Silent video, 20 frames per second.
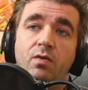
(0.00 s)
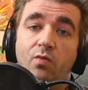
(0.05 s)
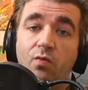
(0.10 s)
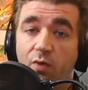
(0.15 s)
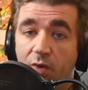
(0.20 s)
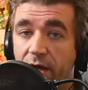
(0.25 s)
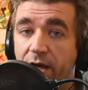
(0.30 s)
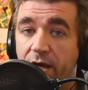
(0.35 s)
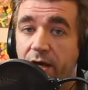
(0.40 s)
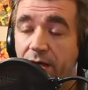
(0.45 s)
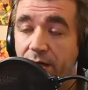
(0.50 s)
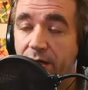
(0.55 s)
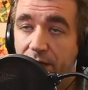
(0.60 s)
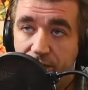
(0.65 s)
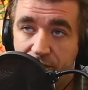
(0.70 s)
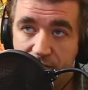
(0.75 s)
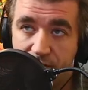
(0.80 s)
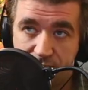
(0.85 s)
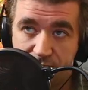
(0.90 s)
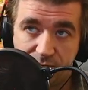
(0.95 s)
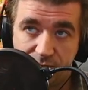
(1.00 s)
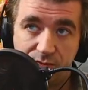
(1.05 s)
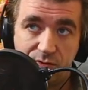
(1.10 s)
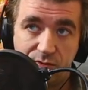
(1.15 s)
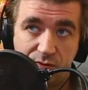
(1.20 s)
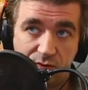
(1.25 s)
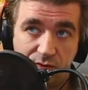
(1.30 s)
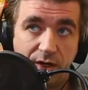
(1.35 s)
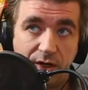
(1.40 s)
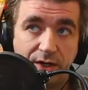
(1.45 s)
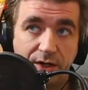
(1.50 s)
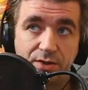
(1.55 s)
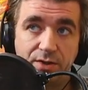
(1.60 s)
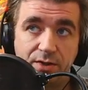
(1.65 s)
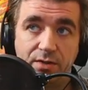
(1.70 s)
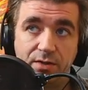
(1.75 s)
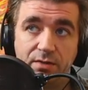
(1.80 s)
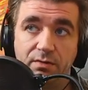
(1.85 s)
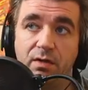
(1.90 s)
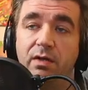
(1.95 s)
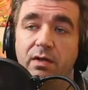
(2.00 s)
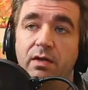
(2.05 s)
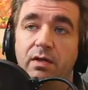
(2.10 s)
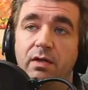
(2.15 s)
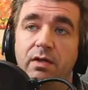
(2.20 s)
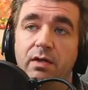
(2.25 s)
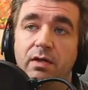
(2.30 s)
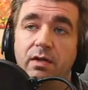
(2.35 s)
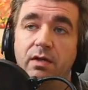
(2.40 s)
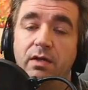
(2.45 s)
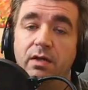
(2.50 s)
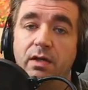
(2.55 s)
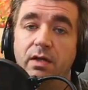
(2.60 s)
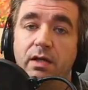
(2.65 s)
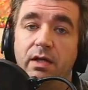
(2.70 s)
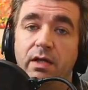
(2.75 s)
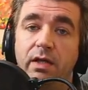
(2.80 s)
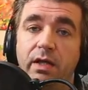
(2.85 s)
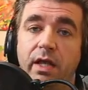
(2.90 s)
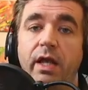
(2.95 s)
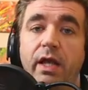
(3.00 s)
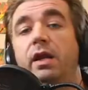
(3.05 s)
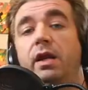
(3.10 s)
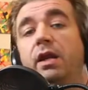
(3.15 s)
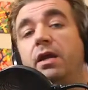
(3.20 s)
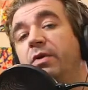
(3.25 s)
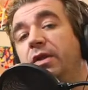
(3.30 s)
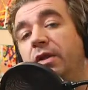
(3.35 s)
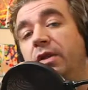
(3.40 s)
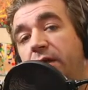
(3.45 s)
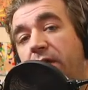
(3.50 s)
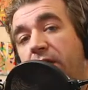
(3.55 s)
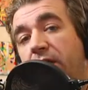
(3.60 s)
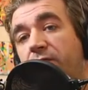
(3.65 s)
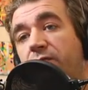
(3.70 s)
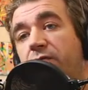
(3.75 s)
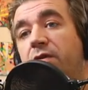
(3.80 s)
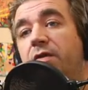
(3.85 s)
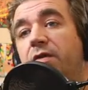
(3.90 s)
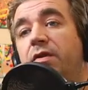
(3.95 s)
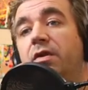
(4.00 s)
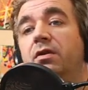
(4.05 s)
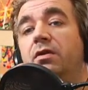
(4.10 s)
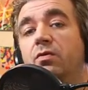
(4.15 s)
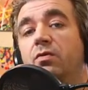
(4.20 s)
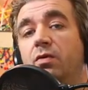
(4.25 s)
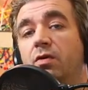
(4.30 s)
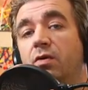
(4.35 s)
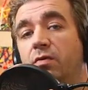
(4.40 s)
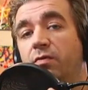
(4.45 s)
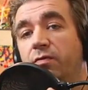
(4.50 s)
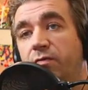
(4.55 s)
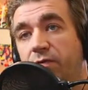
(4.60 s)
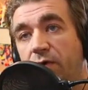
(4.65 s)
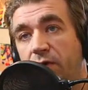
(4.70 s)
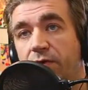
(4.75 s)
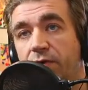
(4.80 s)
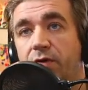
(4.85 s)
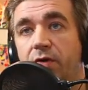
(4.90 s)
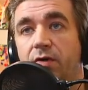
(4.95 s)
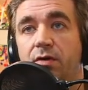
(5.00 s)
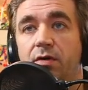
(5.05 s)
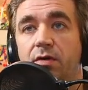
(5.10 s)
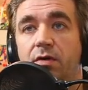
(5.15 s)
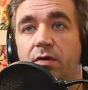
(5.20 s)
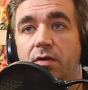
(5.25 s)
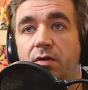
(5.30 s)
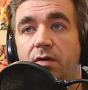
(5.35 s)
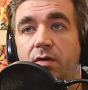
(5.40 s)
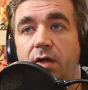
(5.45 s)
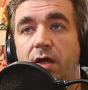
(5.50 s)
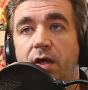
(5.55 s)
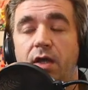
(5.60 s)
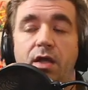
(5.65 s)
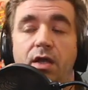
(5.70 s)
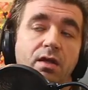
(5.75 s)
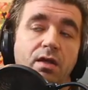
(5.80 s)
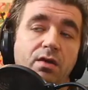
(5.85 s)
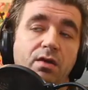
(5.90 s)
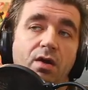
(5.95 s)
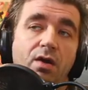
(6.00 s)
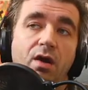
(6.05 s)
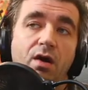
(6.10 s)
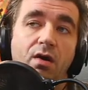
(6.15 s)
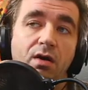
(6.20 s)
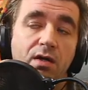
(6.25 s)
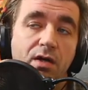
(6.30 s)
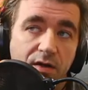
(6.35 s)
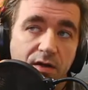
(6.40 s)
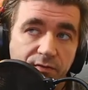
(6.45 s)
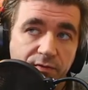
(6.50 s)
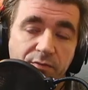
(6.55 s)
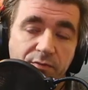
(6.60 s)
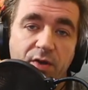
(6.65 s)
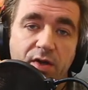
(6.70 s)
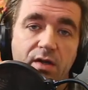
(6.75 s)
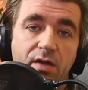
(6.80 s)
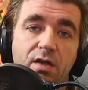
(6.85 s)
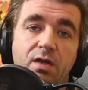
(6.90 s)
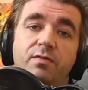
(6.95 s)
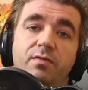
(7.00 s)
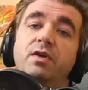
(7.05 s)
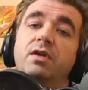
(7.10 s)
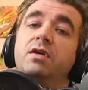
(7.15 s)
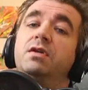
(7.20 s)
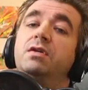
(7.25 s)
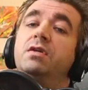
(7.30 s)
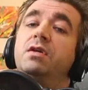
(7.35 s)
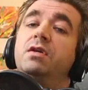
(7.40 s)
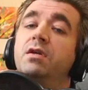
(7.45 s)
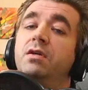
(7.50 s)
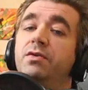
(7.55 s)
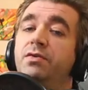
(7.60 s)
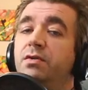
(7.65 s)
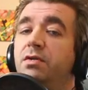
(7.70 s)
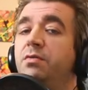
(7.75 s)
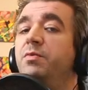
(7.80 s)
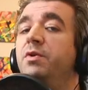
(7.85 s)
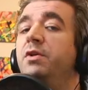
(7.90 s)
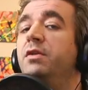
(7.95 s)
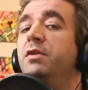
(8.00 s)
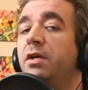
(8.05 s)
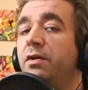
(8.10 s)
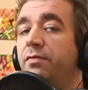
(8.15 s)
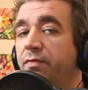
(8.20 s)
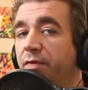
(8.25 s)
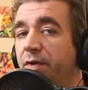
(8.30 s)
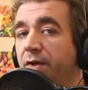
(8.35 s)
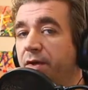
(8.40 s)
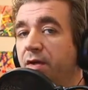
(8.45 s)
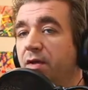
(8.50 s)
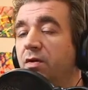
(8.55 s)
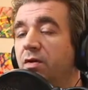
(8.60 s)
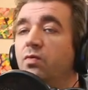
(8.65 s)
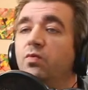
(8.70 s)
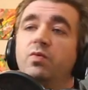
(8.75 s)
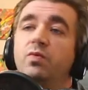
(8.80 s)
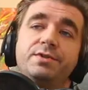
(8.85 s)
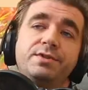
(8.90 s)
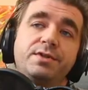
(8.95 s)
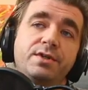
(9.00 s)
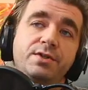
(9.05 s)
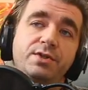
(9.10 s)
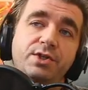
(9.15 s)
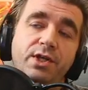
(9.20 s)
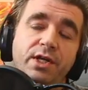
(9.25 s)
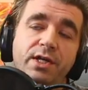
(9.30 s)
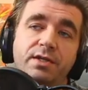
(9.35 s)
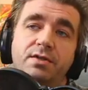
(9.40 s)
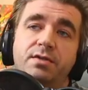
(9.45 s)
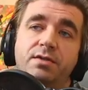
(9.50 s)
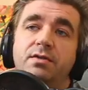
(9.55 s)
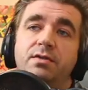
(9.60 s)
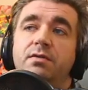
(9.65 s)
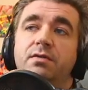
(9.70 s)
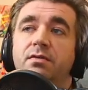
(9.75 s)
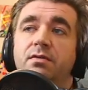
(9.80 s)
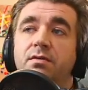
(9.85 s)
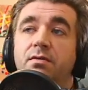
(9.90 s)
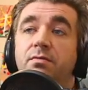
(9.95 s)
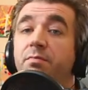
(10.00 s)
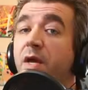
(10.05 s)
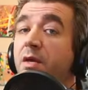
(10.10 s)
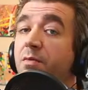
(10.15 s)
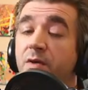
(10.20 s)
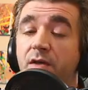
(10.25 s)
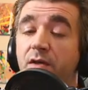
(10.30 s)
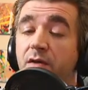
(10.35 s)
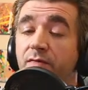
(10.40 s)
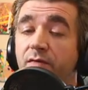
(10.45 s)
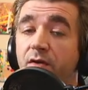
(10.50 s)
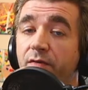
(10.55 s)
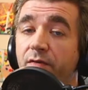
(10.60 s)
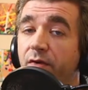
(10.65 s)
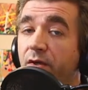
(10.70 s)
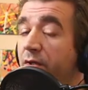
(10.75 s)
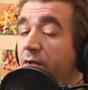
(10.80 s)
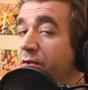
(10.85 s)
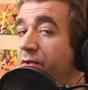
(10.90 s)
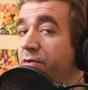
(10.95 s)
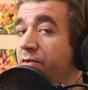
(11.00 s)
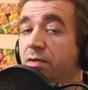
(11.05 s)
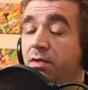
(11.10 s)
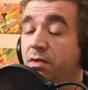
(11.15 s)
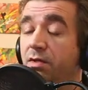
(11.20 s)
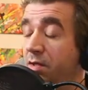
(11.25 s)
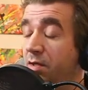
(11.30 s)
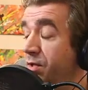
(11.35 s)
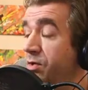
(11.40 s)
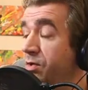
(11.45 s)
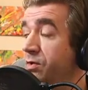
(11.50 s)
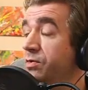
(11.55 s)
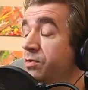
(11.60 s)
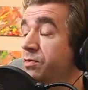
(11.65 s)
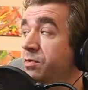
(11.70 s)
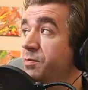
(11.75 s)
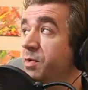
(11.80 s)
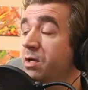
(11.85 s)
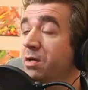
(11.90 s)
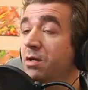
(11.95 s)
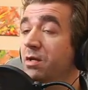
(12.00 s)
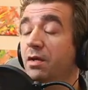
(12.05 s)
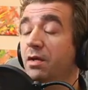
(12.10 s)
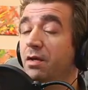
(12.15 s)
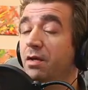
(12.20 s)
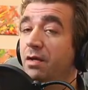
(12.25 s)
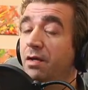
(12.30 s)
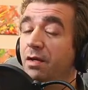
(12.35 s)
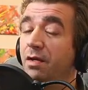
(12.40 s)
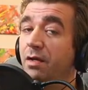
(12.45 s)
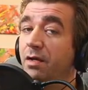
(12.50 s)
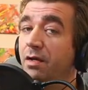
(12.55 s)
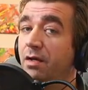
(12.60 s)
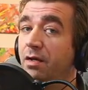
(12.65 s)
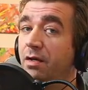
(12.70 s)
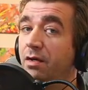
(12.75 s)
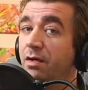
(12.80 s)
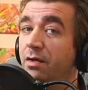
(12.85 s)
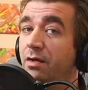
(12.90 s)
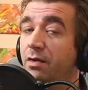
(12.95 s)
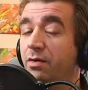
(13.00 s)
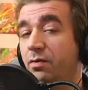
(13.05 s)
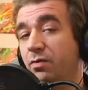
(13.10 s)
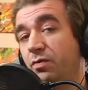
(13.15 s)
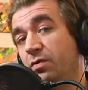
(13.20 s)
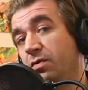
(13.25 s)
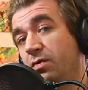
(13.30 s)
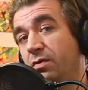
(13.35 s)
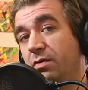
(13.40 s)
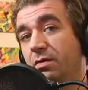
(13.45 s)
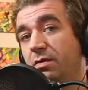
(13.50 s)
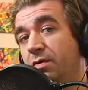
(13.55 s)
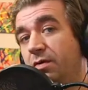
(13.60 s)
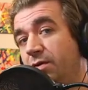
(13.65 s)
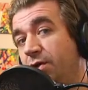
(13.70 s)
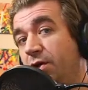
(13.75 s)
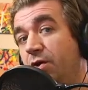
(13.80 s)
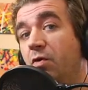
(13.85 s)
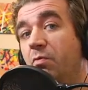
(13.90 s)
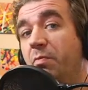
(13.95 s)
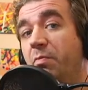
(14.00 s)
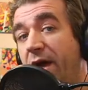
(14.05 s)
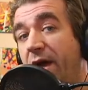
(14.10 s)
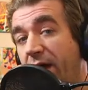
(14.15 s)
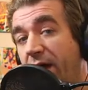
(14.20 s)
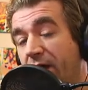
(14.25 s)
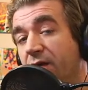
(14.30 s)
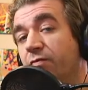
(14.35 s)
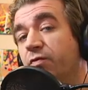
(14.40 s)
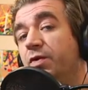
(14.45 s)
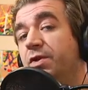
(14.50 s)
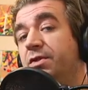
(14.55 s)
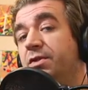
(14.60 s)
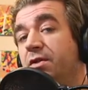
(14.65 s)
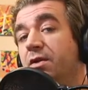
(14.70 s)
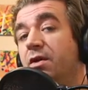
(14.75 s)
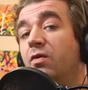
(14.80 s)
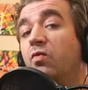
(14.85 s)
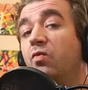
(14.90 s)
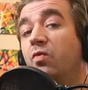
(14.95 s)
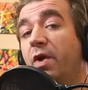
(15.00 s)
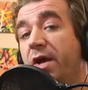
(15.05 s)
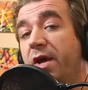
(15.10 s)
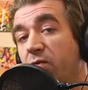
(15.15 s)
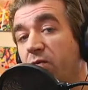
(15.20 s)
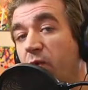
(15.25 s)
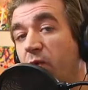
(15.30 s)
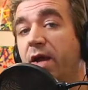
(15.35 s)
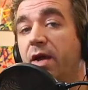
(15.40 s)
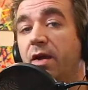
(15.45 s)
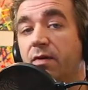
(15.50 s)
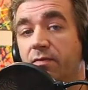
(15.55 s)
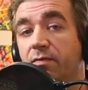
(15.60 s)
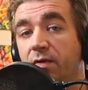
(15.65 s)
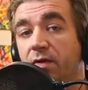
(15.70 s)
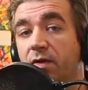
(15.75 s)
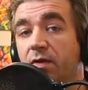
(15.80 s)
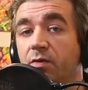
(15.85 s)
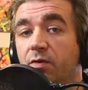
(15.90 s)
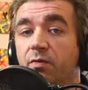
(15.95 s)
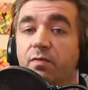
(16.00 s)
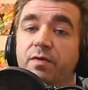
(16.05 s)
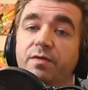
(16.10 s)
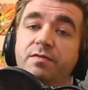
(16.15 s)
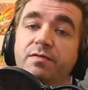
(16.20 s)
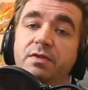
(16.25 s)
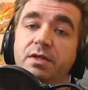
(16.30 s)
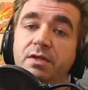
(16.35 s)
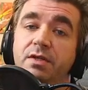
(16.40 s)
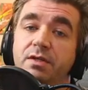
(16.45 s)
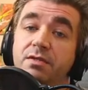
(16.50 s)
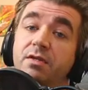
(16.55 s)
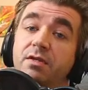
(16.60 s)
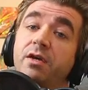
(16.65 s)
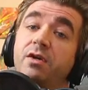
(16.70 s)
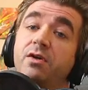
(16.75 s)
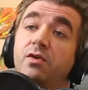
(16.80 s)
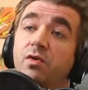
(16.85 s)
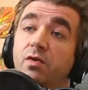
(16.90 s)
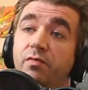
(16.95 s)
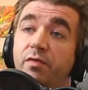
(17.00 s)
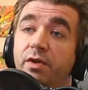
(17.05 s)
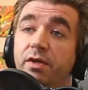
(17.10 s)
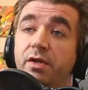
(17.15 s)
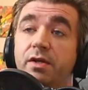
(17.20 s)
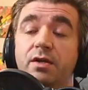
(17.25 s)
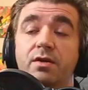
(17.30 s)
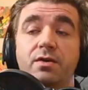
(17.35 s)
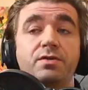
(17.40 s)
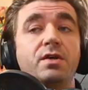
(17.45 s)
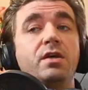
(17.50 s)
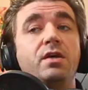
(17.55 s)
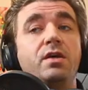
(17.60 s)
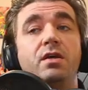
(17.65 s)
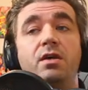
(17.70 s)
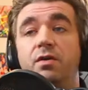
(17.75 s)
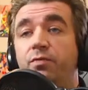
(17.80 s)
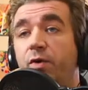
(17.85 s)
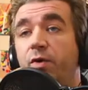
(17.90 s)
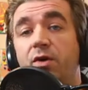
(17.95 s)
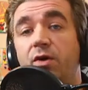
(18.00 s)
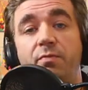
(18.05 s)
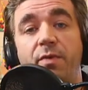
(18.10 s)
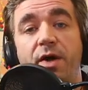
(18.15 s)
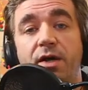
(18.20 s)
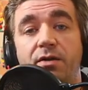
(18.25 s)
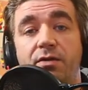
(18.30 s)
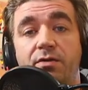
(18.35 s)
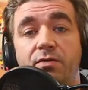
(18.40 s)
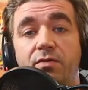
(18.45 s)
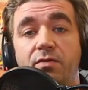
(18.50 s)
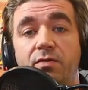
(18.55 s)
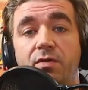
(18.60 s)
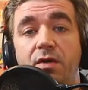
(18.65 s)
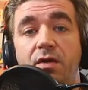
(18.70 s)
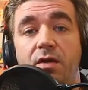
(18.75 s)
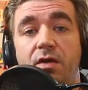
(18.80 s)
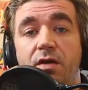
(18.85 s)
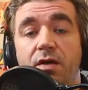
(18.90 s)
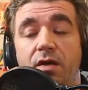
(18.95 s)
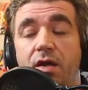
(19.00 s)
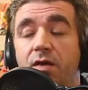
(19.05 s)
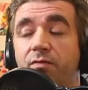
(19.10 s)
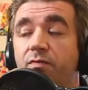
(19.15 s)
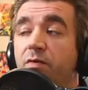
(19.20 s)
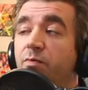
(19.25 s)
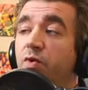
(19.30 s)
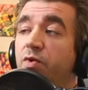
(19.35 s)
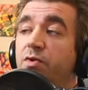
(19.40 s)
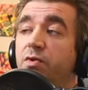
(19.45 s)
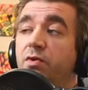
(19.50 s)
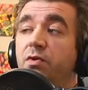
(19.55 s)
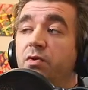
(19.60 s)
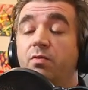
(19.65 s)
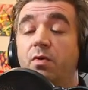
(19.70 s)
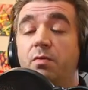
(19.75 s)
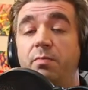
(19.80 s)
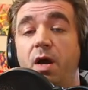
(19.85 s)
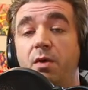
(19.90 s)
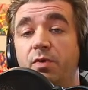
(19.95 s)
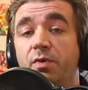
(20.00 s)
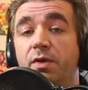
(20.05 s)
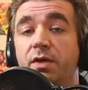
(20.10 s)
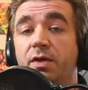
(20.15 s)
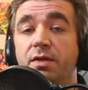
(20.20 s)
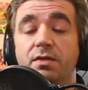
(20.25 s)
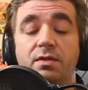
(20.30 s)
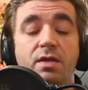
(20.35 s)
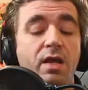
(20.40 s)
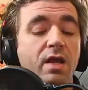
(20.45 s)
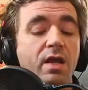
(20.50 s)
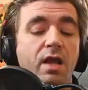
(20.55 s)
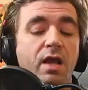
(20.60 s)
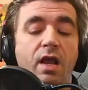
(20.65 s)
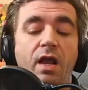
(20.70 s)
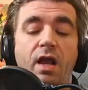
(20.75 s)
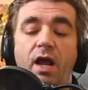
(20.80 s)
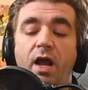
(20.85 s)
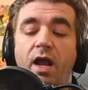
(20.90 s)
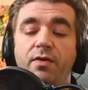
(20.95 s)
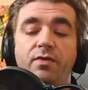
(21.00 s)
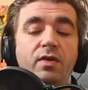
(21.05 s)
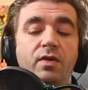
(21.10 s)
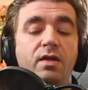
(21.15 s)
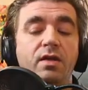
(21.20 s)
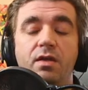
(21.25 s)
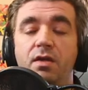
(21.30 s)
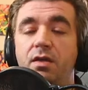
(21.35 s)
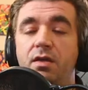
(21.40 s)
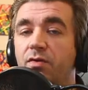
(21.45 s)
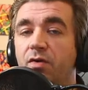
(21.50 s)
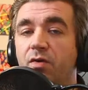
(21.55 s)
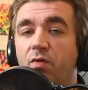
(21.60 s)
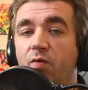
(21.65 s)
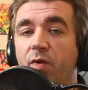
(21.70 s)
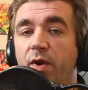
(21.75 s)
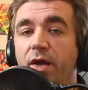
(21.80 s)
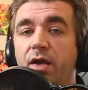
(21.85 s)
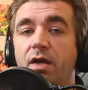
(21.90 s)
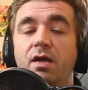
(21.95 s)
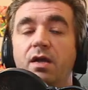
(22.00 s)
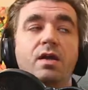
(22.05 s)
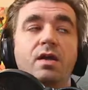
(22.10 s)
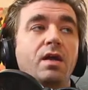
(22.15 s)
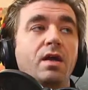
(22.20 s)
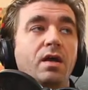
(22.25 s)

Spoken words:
We're headed in this direction. And I believe that it will go further. And our government, if it continues to be left-leaning, will suggest, maybe even if it continues to be to go back, if we see a red wave, you know, we've seen a cycle over the years, if we go back to having mostly Republicans, I think either way,